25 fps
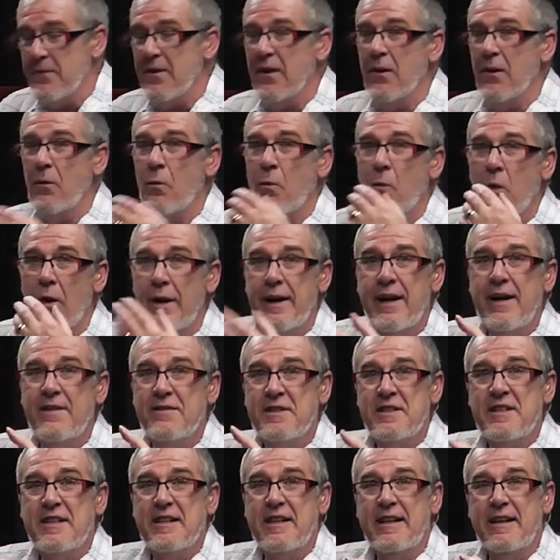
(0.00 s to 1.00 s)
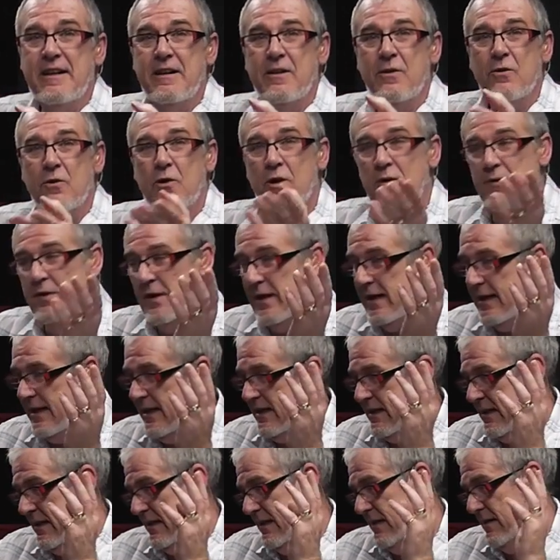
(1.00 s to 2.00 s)
what I've seen over the
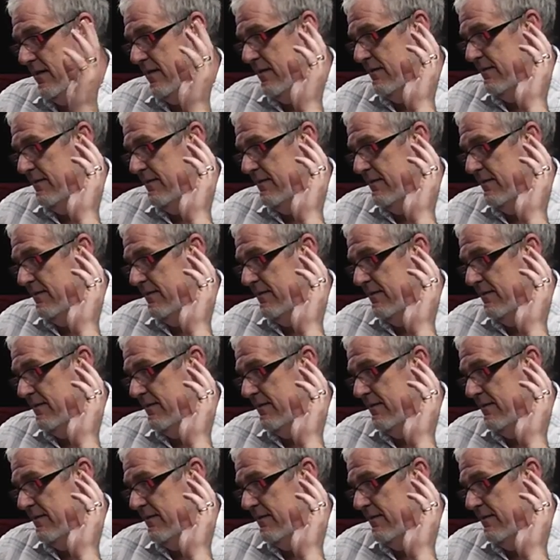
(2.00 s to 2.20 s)
last